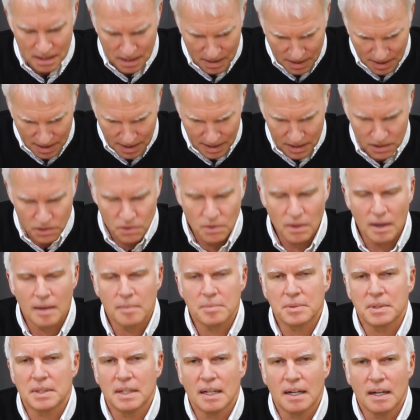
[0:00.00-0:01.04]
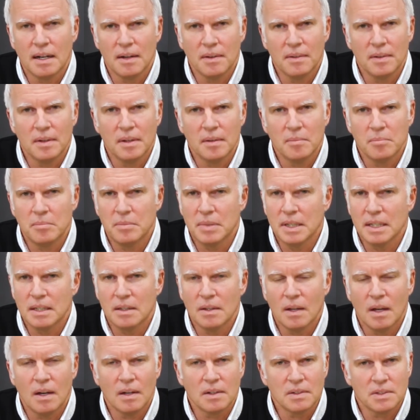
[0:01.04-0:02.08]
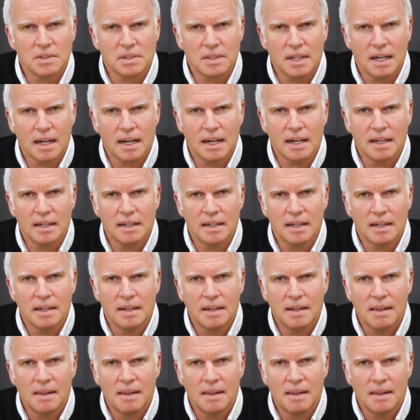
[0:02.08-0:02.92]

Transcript: head drops down, big long sigh,